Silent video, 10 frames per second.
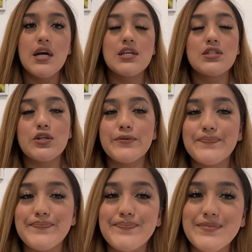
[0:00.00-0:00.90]
So
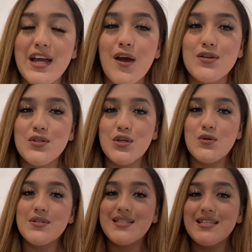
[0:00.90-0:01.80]
I also
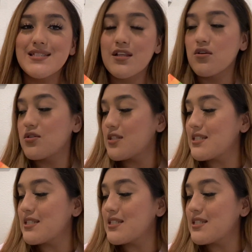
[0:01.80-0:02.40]
use this close to the